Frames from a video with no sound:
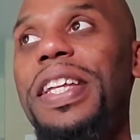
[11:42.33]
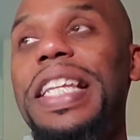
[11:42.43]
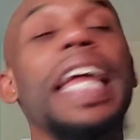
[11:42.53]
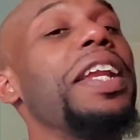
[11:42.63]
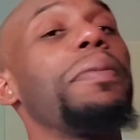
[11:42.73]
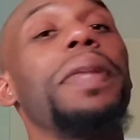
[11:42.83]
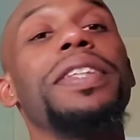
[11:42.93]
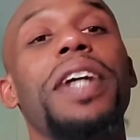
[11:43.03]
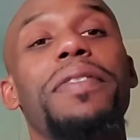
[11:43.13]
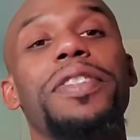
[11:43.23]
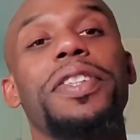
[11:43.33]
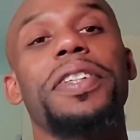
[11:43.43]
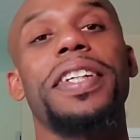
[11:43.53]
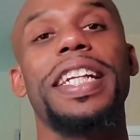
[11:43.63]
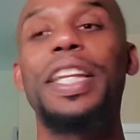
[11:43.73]
dating a police officer.
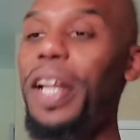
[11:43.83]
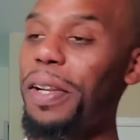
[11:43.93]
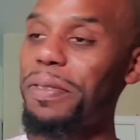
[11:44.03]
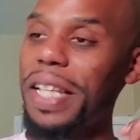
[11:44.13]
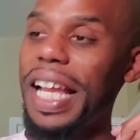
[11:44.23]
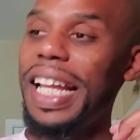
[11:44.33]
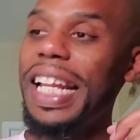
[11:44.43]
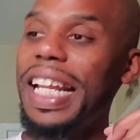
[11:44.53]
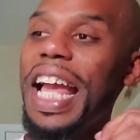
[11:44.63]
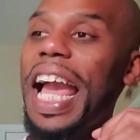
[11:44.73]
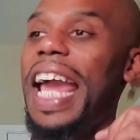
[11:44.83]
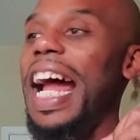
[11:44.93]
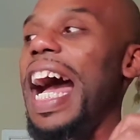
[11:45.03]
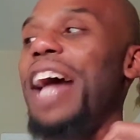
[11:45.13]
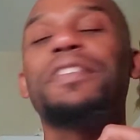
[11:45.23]
You know what I'm saying? And
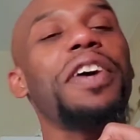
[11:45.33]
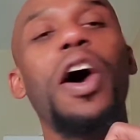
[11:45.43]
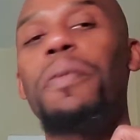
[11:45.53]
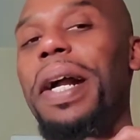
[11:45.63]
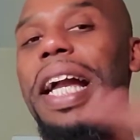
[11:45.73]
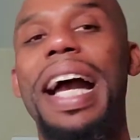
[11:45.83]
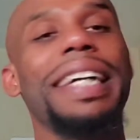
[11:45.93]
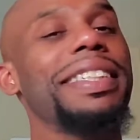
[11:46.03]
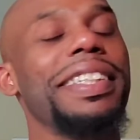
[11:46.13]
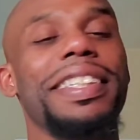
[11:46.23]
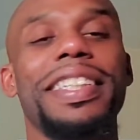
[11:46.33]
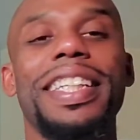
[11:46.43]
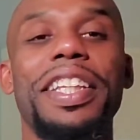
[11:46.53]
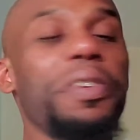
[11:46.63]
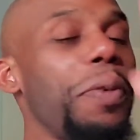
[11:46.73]
I oh my gosh,
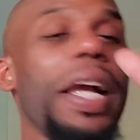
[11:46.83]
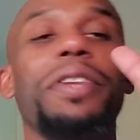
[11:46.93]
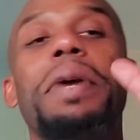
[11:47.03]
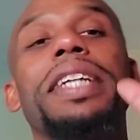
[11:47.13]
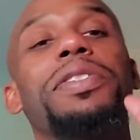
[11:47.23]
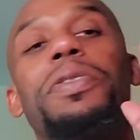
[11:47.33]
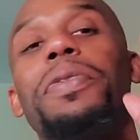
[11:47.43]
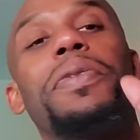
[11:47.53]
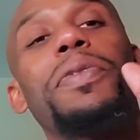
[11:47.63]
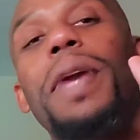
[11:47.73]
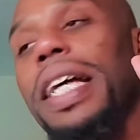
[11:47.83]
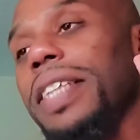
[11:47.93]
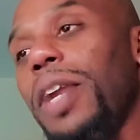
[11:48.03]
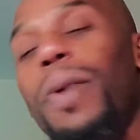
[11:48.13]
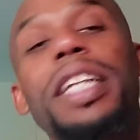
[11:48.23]
wait, you guys
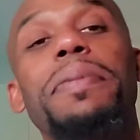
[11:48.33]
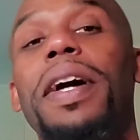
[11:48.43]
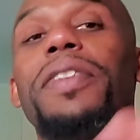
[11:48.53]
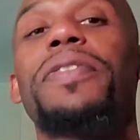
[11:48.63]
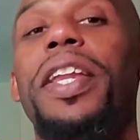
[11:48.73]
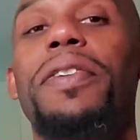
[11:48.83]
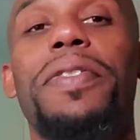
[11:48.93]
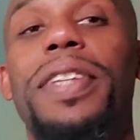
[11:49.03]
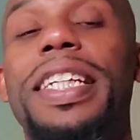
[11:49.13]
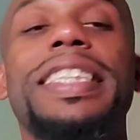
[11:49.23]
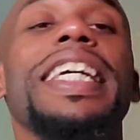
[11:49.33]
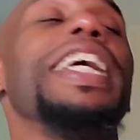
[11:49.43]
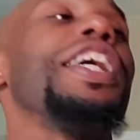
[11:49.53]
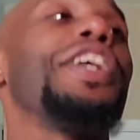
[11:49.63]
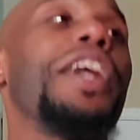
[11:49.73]
got to watch my other video for this.
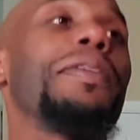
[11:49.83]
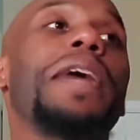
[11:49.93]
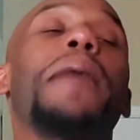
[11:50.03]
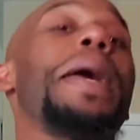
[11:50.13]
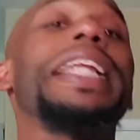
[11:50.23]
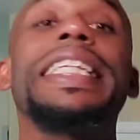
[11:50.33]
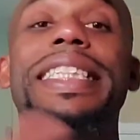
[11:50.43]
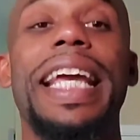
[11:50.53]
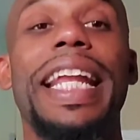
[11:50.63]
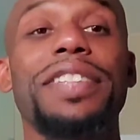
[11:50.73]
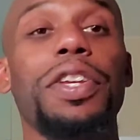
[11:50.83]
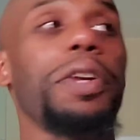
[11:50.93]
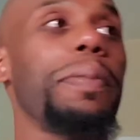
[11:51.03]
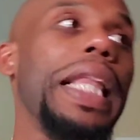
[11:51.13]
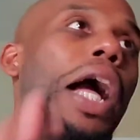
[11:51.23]
You know what I'm saying? I'm not just saying that so you
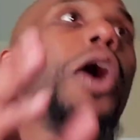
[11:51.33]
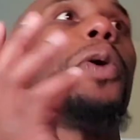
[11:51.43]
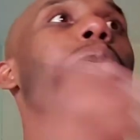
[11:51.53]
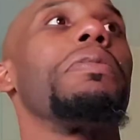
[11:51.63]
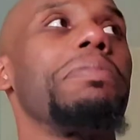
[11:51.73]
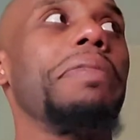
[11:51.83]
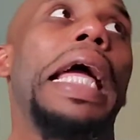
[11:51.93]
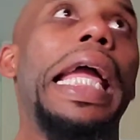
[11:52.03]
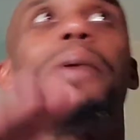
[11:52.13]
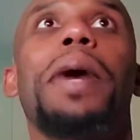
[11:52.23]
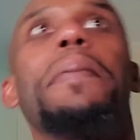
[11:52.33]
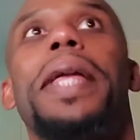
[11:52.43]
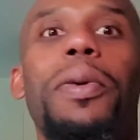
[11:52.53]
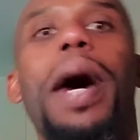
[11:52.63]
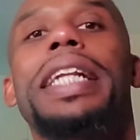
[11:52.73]
can be like, oh, he wanted me
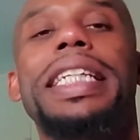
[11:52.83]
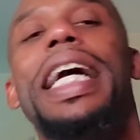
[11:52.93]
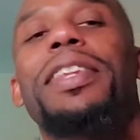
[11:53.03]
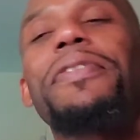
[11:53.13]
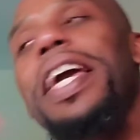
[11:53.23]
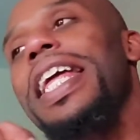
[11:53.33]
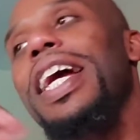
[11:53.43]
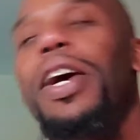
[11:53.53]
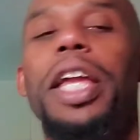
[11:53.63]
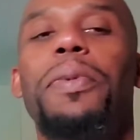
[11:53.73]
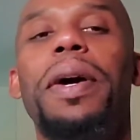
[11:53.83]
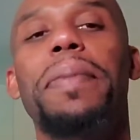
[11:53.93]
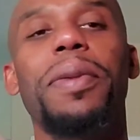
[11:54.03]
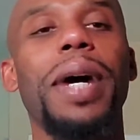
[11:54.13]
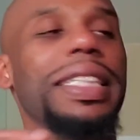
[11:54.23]
to watch another video. He wanted
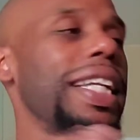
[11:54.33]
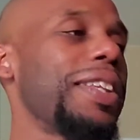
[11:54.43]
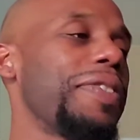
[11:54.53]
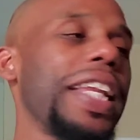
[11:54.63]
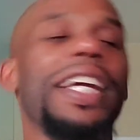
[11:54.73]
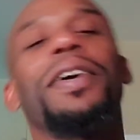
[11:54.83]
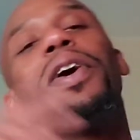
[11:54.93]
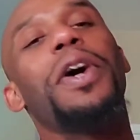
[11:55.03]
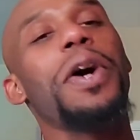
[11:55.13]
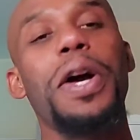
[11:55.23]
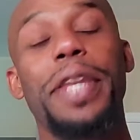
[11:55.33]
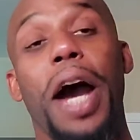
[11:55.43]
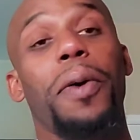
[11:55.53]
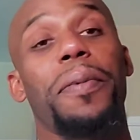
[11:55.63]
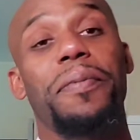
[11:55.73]
me to watch another video.
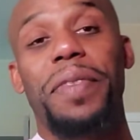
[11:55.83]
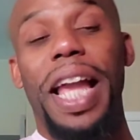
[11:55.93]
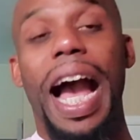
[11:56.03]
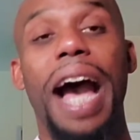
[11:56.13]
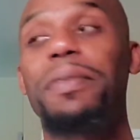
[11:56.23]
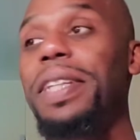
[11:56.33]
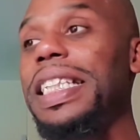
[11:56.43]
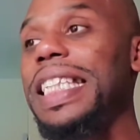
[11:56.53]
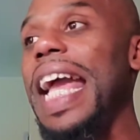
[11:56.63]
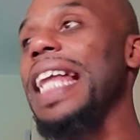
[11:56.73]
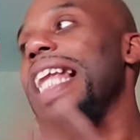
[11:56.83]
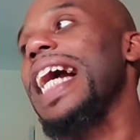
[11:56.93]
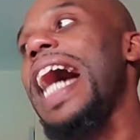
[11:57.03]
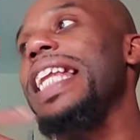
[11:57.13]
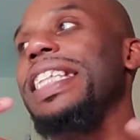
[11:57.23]
No, I'm just saying, like,
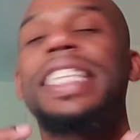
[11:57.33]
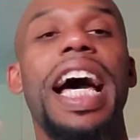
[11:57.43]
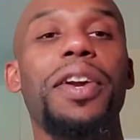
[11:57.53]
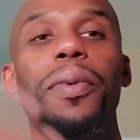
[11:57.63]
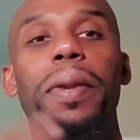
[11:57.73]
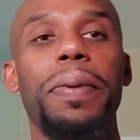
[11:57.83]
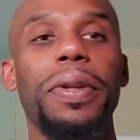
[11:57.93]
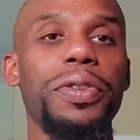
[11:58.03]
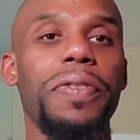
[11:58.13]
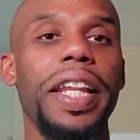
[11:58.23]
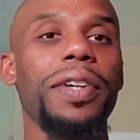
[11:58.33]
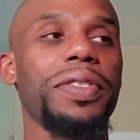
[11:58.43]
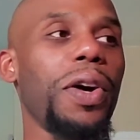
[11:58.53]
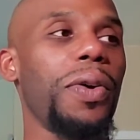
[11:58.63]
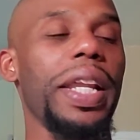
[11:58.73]
I don't want to put 2
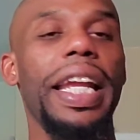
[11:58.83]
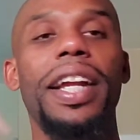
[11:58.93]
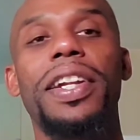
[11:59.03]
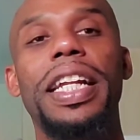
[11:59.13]
videos on here.